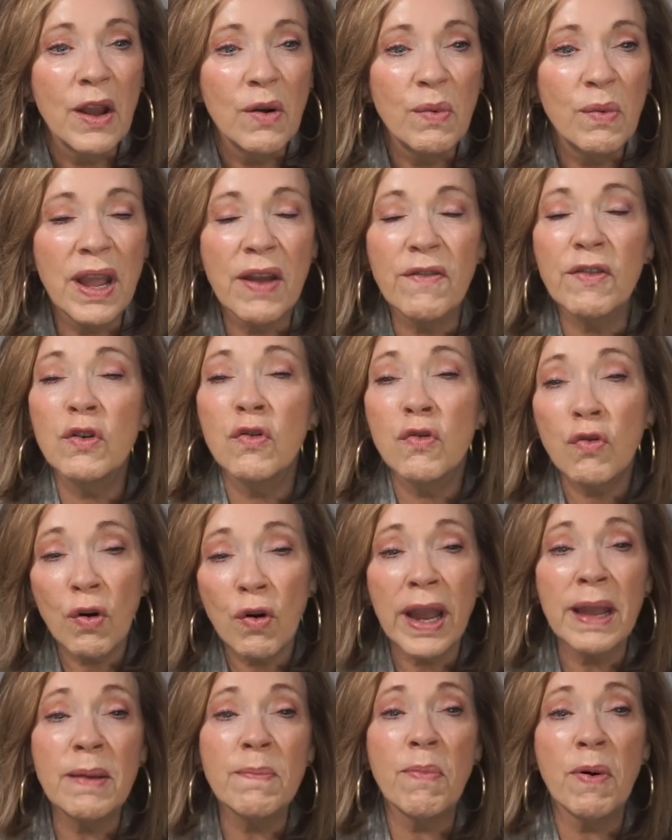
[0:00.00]
We have a
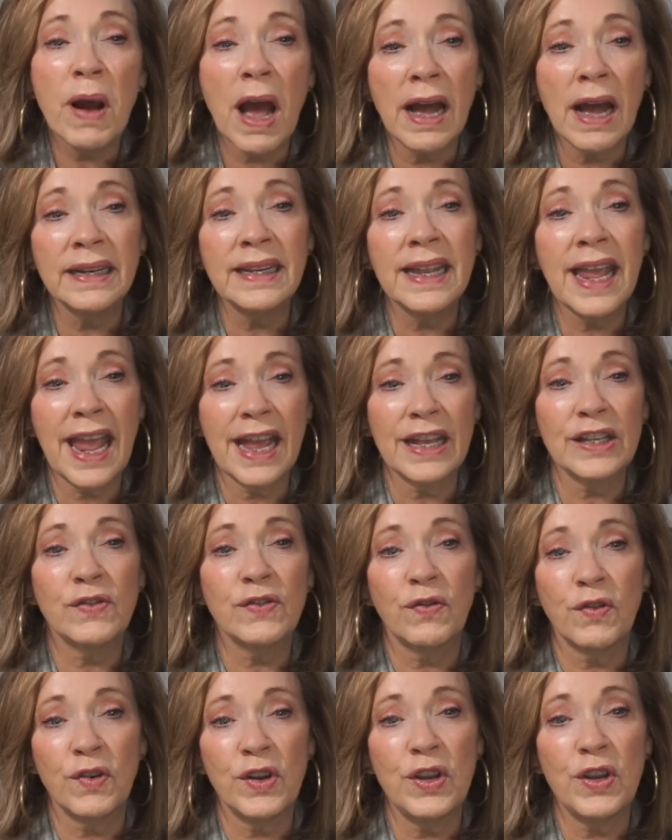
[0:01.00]
great podcast
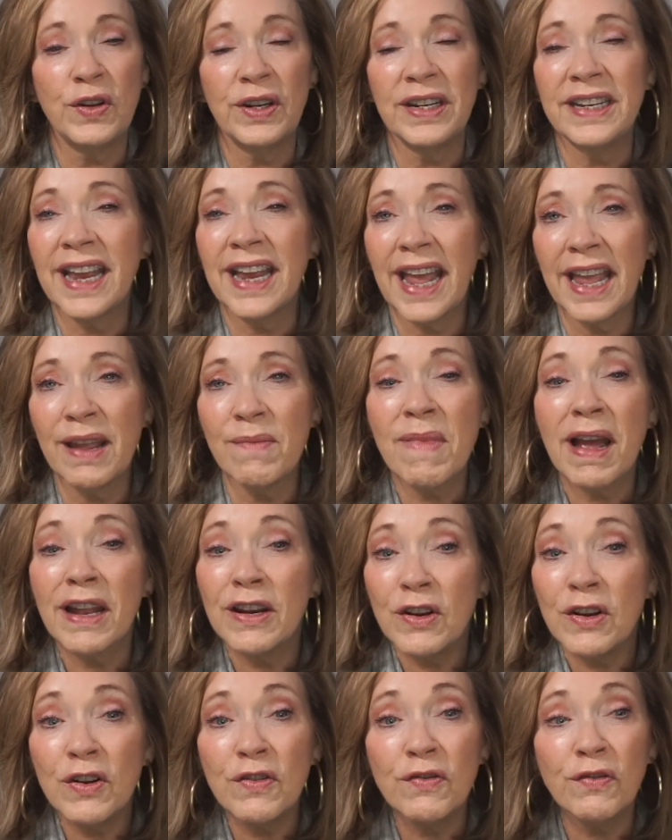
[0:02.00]
for you today. My
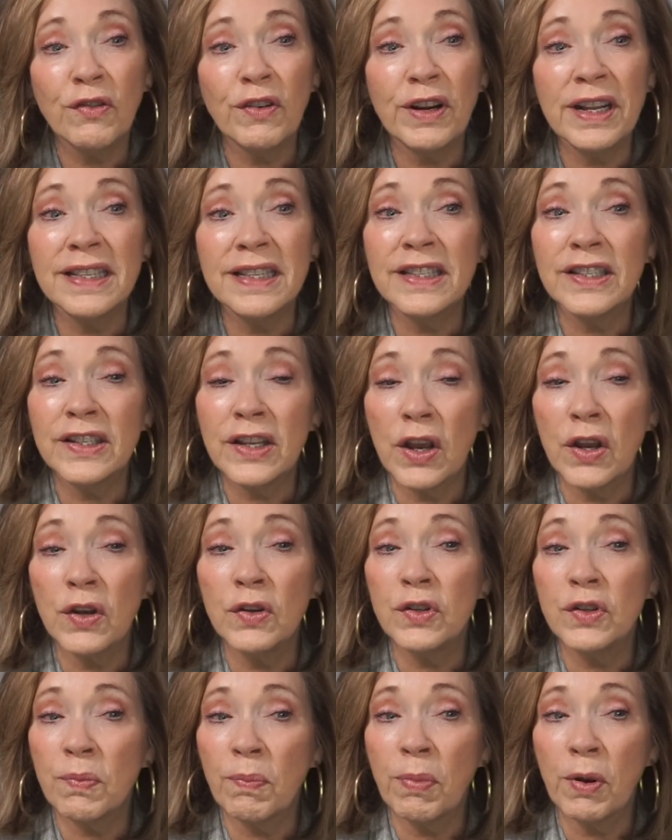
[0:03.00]
new friend,
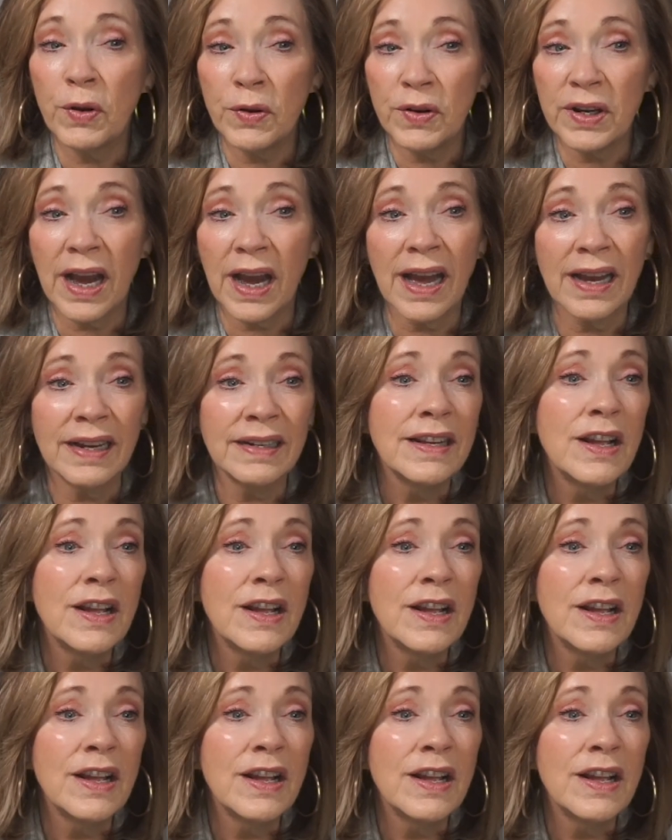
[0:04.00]
Xochitl Puga,